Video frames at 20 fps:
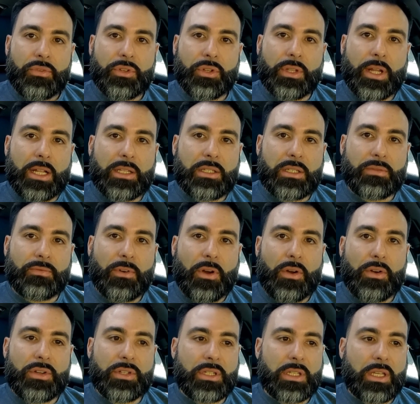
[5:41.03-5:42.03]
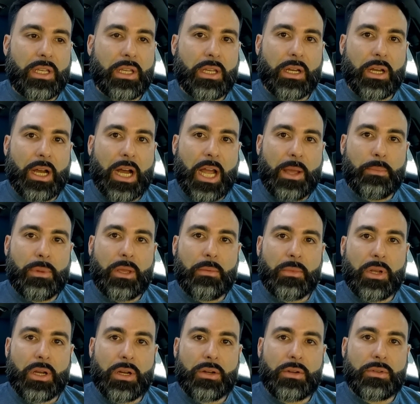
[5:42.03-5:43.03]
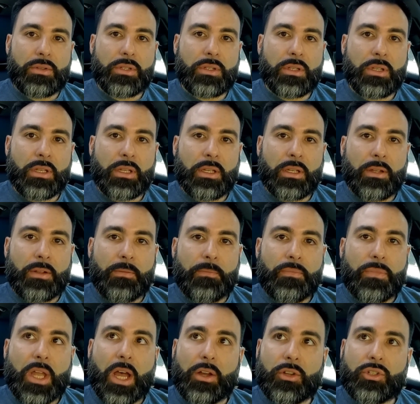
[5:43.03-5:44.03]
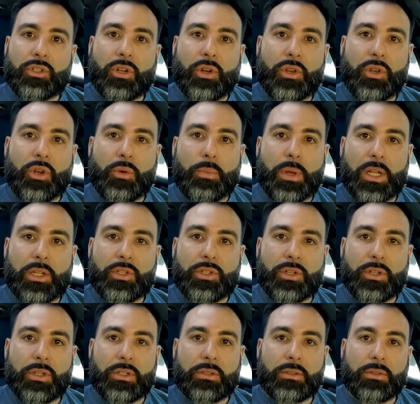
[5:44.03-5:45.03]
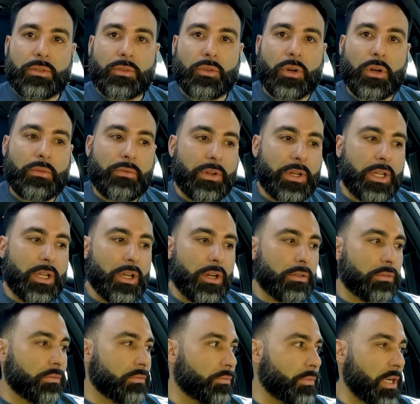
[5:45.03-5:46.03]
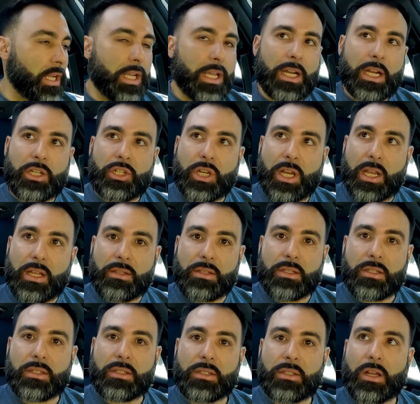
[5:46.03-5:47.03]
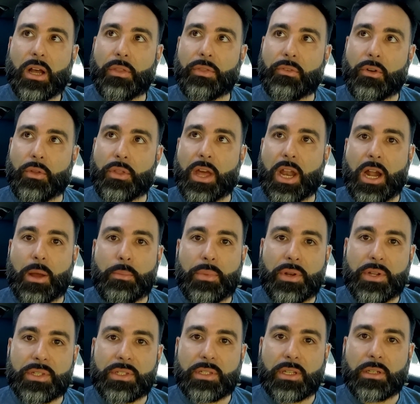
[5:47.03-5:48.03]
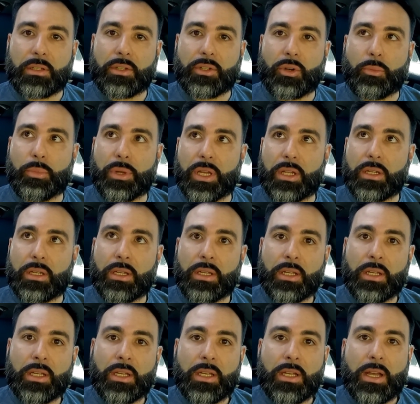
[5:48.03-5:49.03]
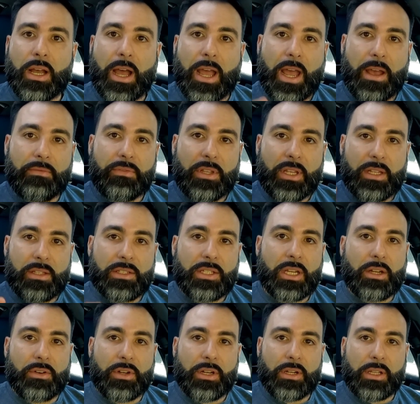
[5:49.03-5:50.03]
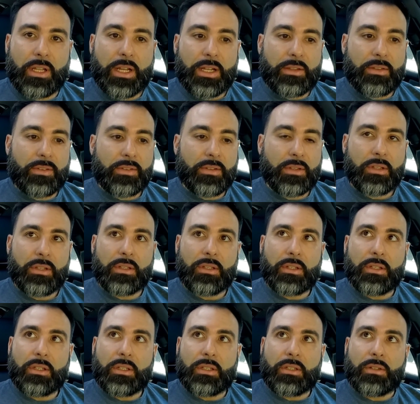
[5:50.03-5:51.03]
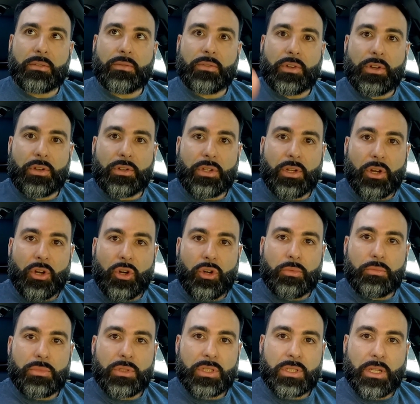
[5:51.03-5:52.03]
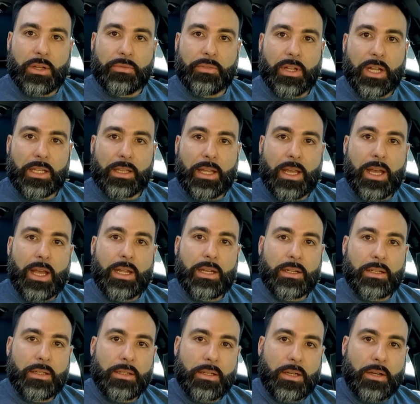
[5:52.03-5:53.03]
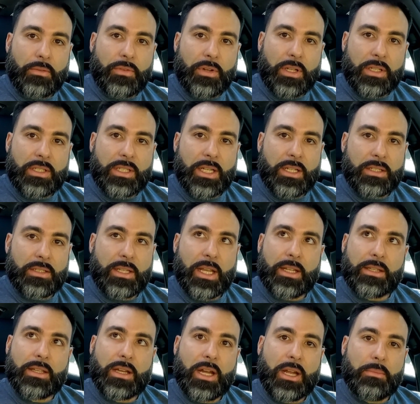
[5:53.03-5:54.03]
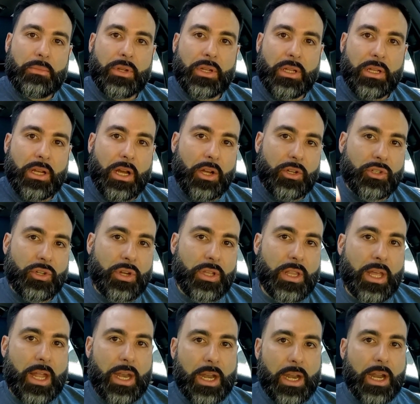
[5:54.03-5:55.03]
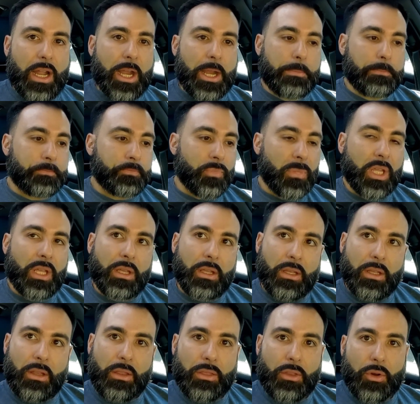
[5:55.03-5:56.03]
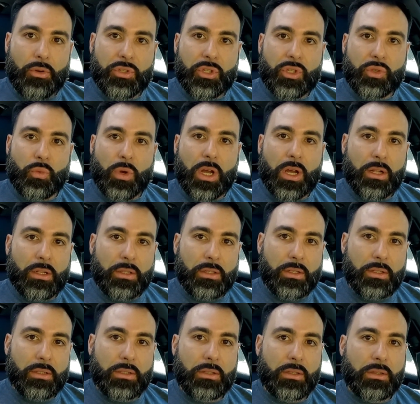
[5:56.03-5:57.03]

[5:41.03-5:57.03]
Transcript: So that's as far as the high beam goes. I'll show you a picture or a video when I get a chance. I'll throw that up in a little bit. I have the interior lights for your dome, stuff like that. I don't know if you can see, it's daytime. I'll show you that at night. Those as well.